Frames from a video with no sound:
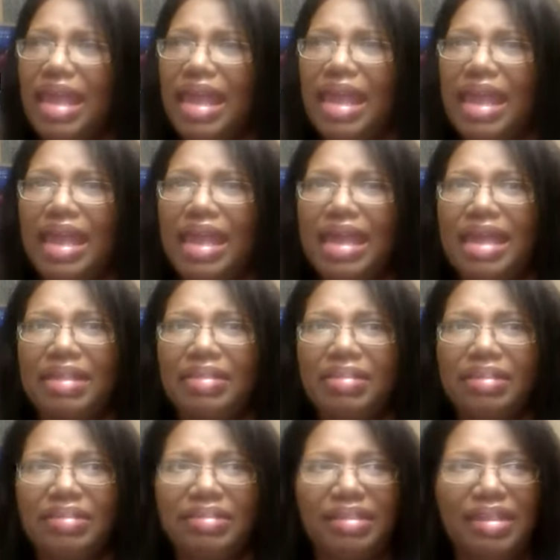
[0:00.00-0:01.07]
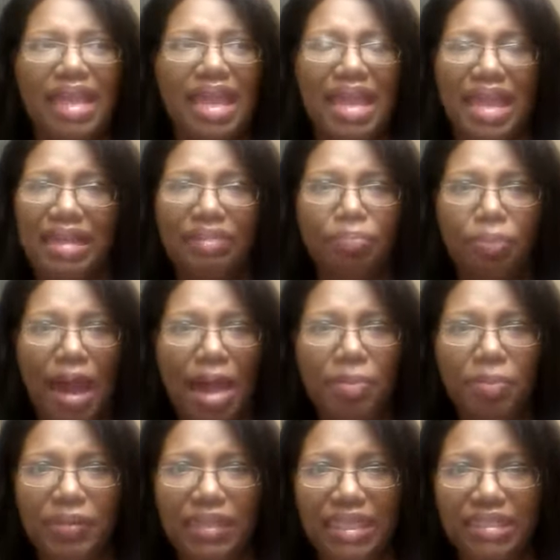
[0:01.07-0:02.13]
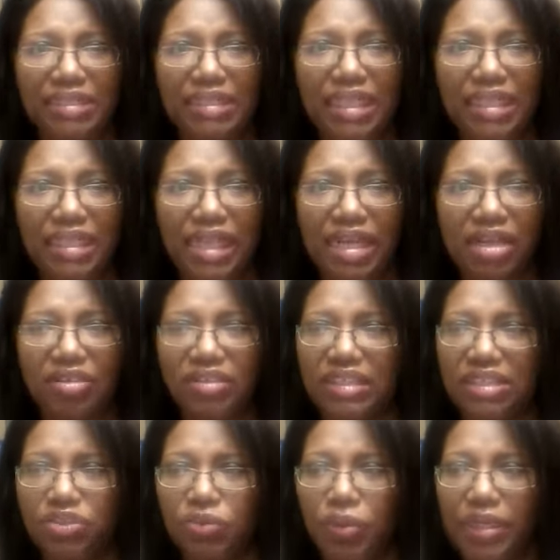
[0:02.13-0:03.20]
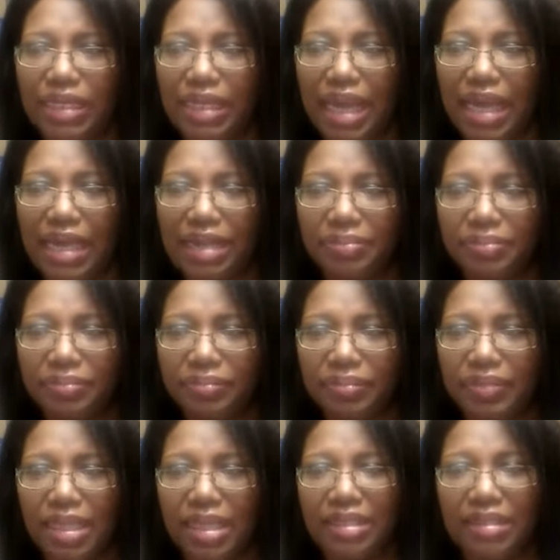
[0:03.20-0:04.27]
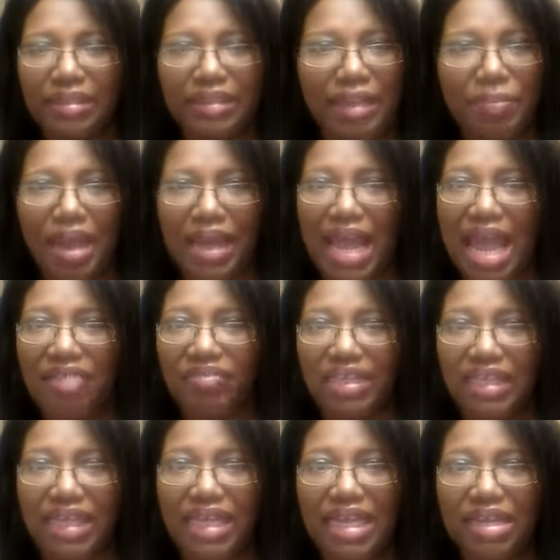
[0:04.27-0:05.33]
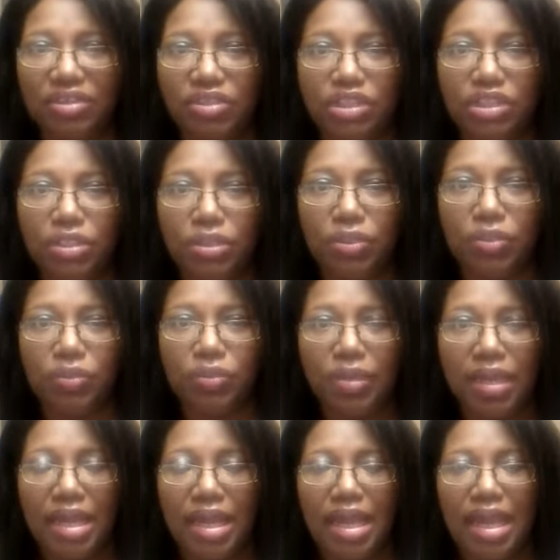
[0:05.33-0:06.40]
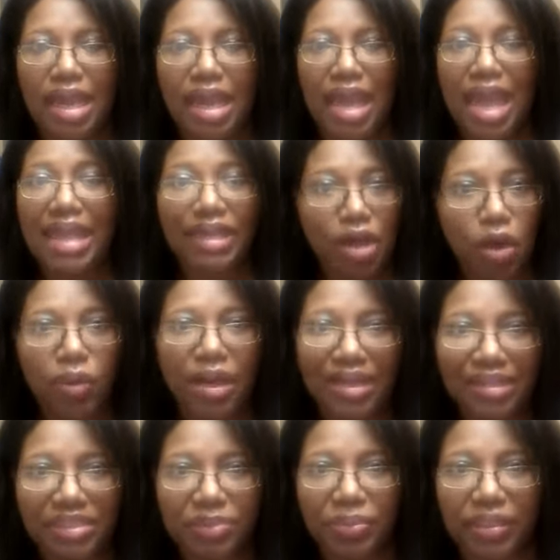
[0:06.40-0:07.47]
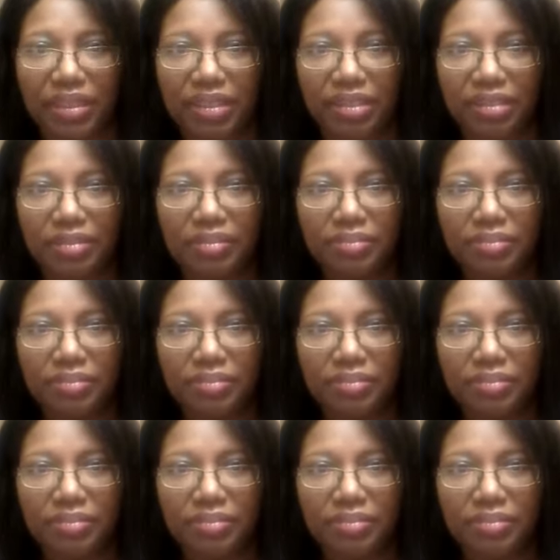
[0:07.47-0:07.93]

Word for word: And and probably in 10 years, they're 28, they might have a kid or two and no husband.